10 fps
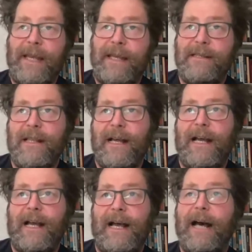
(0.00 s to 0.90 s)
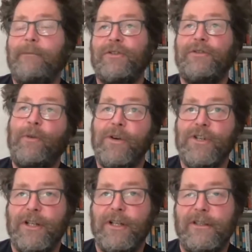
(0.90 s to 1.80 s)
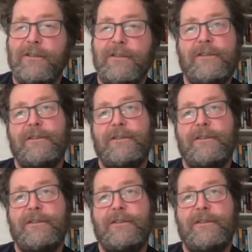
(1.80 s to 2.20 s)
based, I was fortunate,